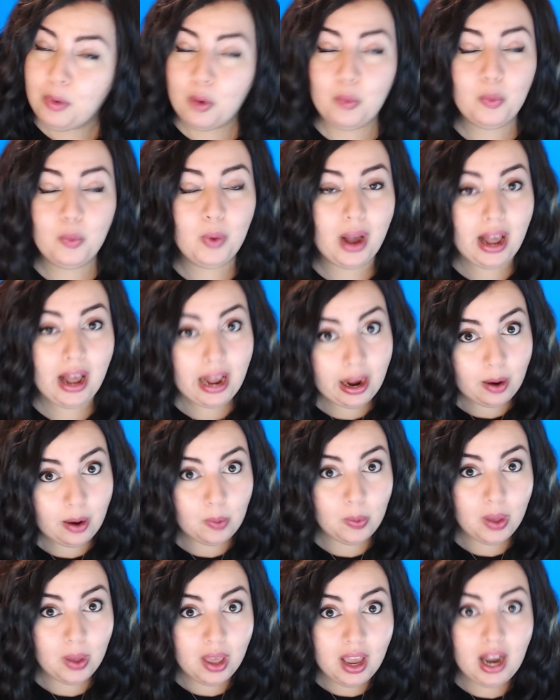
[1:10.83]

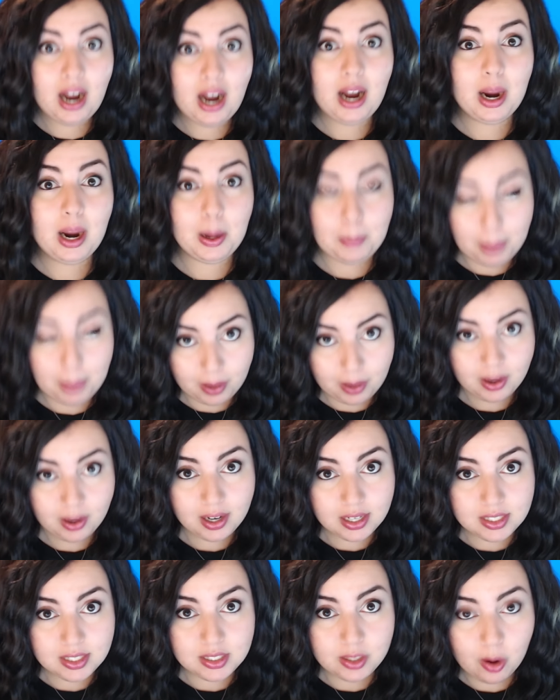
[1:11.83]
Wow, on
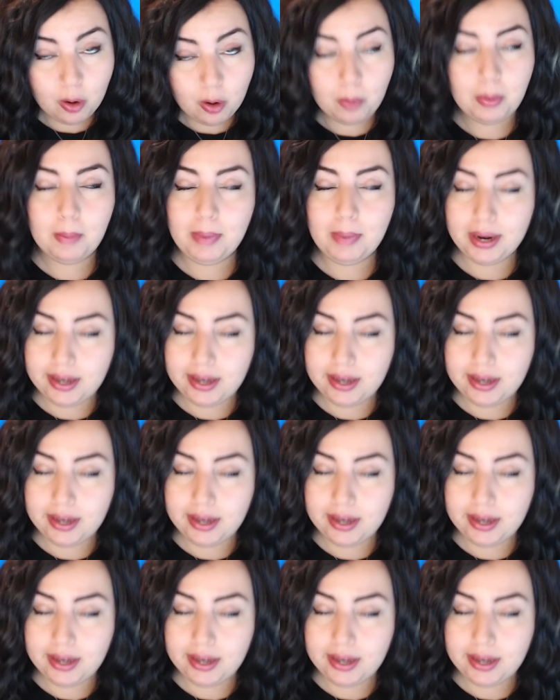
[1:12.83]
Periscope.